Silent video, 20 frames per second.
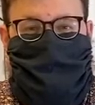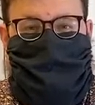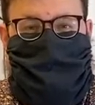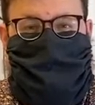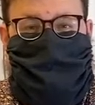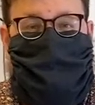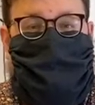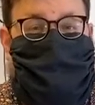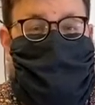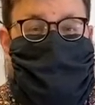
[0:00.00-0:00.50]
So
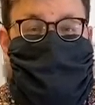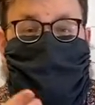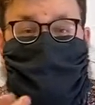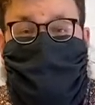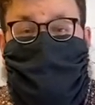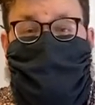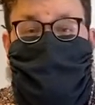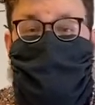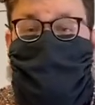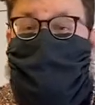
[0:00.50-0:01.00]
that could be
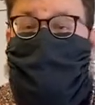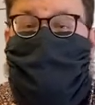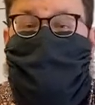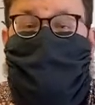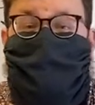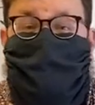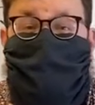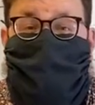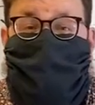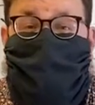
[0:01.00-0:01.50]
your
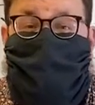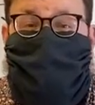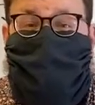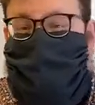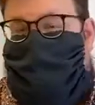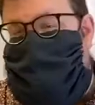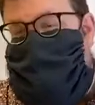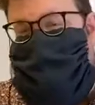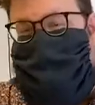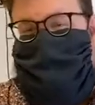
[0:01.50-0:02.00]
flock that you
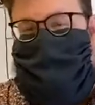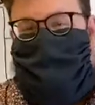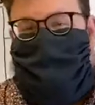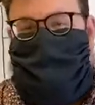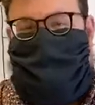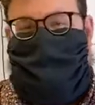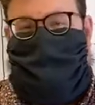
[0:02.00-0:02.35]
live with